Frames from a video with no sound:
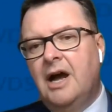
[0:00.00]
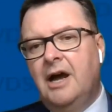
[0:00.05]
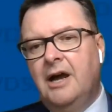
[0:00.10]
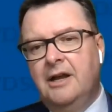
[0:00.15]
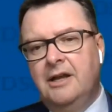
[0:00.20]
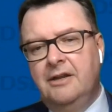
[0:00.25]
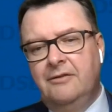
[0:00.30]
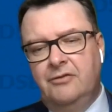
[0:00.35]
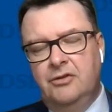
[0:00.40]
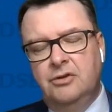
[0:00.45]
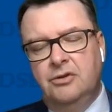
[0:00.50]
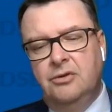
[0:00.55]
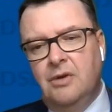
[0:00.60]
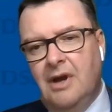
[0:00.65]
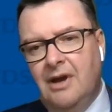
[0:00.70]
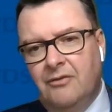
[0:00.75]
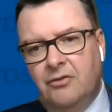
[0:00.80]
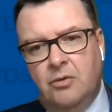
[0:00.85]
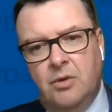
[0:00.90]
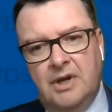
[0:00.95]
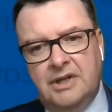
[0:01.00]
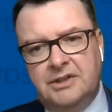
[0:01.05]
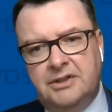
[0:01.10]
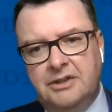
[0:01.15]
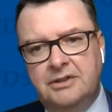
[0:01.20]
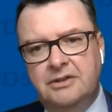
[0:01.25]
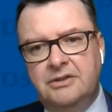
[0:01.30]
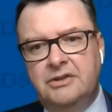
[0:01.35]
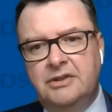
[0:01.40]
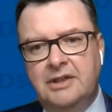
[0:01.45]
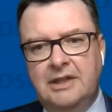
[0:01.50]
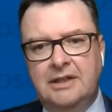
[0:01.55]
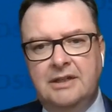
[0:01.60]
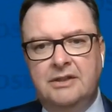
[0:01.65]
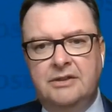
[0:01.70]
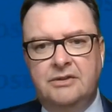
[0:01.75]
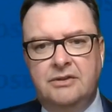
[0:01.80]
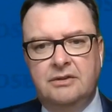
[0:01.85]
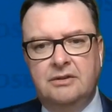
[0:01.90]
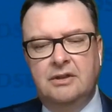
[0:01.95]
uh, if you do have questions,
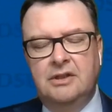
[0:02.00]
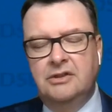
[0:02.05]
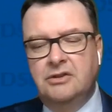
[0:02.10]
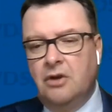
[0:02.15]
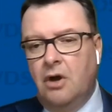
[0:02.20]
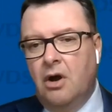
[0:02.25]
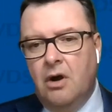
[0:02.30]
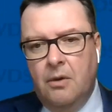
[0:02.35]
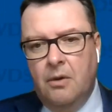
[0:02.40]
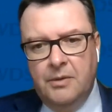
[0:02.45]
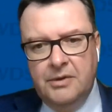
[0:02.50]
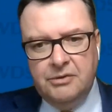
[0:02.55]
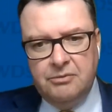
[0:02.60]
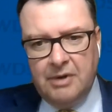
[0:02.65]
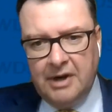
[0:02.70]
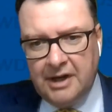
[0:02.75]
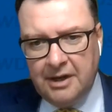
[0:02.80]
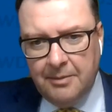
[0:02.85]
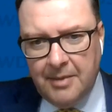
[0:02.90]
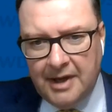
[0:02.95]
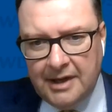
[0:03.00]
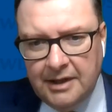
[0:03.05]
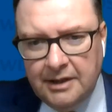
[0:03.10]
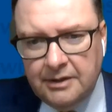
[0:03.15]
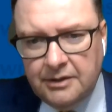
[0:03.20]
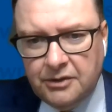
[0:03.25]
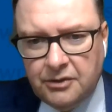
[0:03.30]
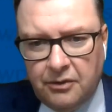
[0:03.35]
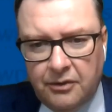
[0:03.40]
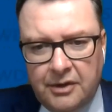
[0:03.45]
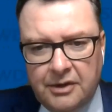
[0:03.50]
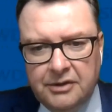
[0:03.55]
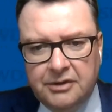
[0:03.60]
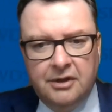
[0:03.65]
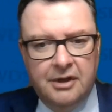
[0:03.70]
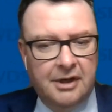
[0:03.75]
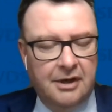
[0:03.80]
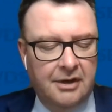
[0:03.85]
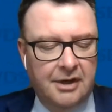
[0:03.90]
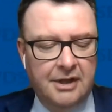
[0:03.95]
is is always recommended. So
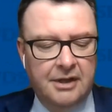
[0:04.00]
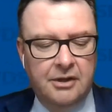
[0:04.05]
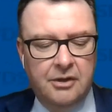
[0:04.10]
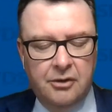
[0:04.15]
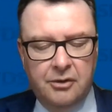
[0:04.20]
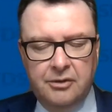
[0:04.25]
there's clarity.